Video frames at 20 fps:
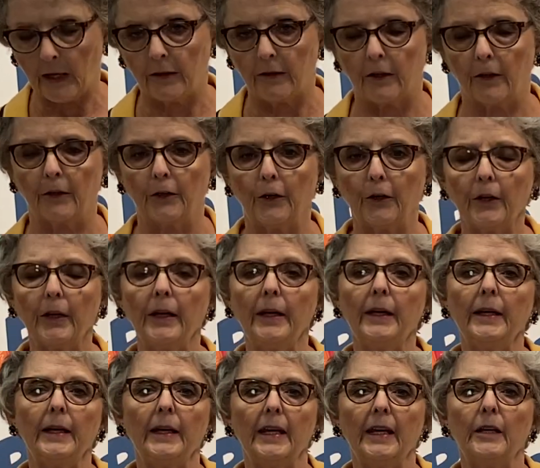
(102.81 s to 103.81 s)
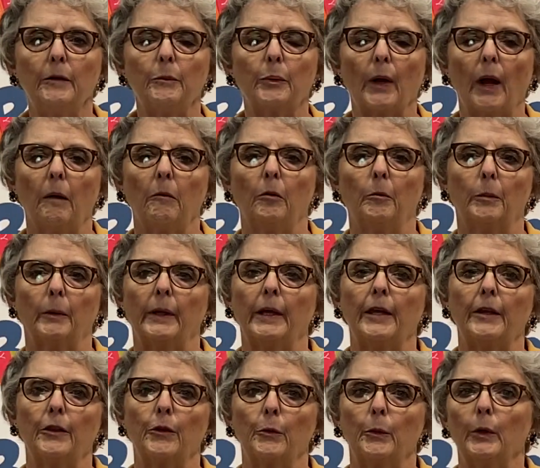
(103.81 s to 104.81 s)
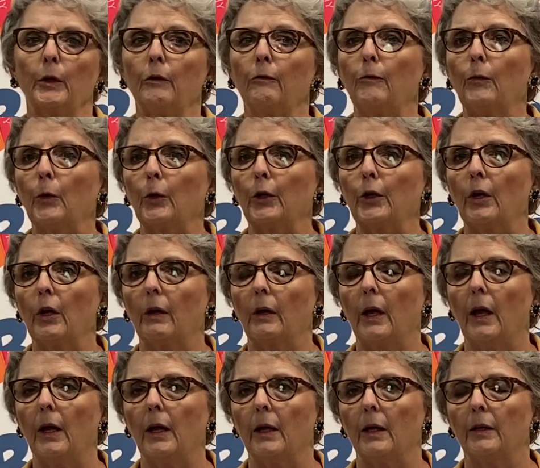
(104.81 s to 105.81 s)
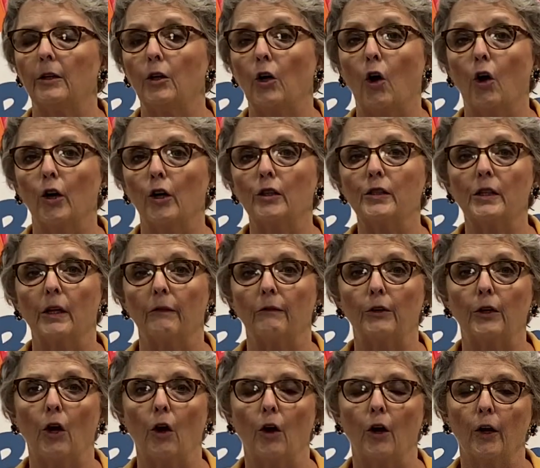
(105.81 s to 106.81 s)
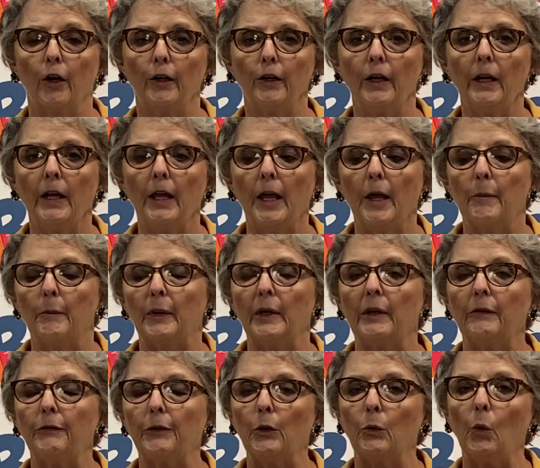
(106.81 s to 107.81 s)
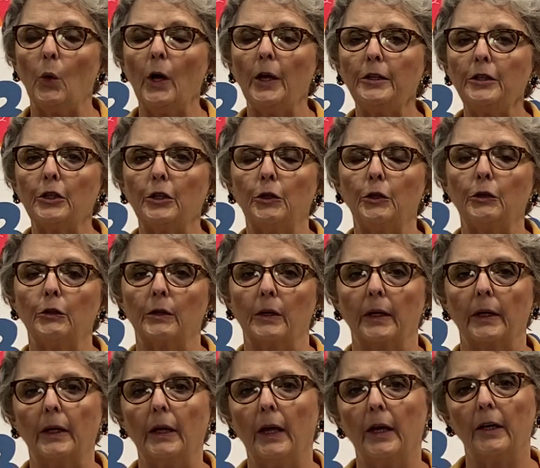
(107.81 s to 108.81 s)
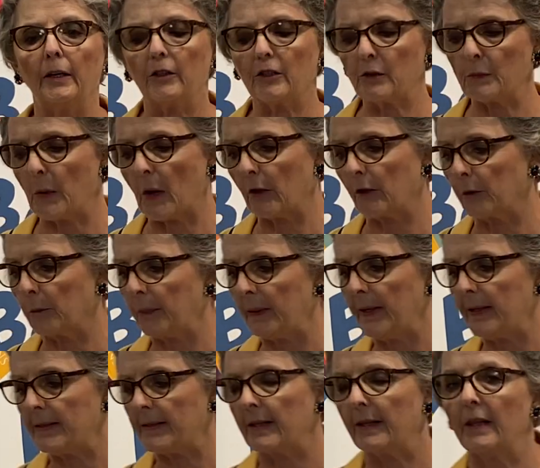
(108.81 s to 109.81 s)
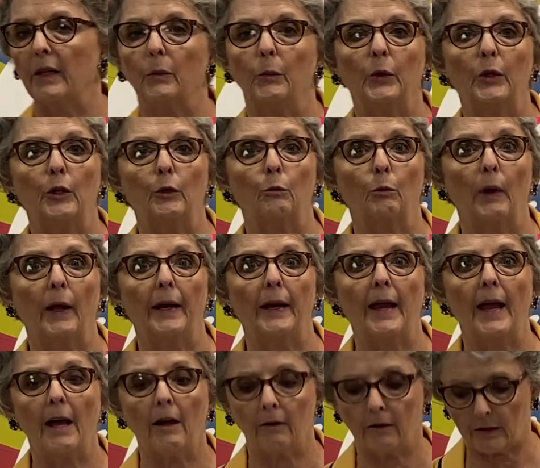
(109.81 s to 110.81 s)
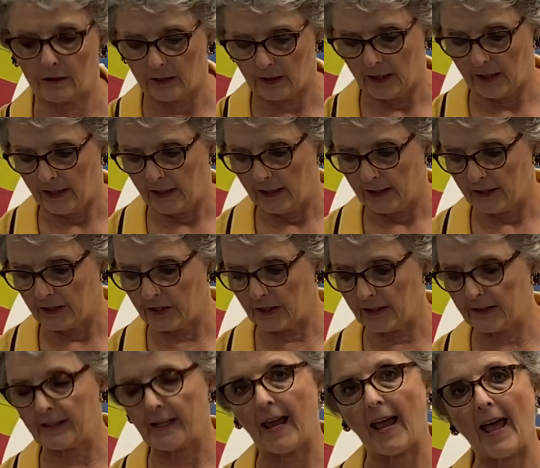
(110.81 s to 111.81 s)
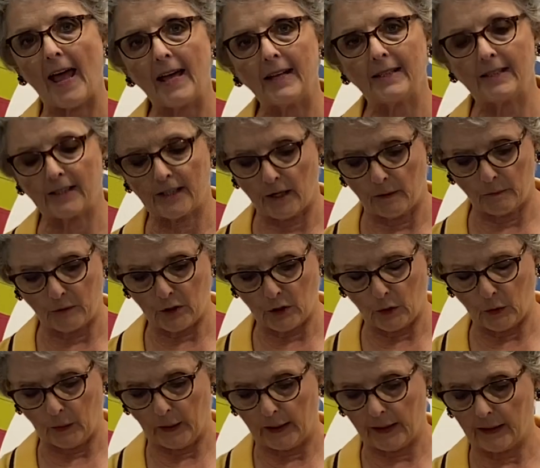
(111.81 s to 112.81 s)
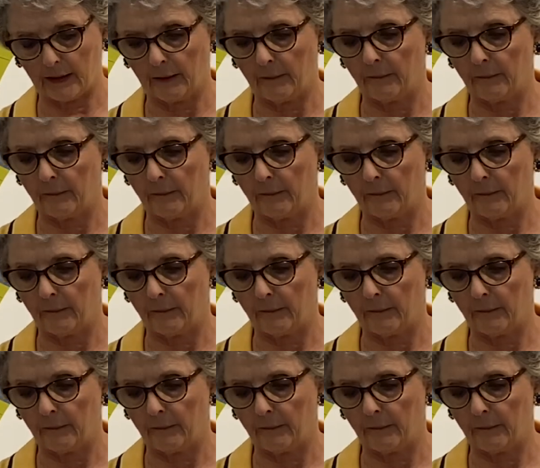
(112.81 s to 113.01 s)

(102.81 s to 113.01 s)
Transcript: Now you're gonna need probably 3 or 4 yards of yarn, but if you want to, you can cut a smaller piece, and then when you run out, just add some to it.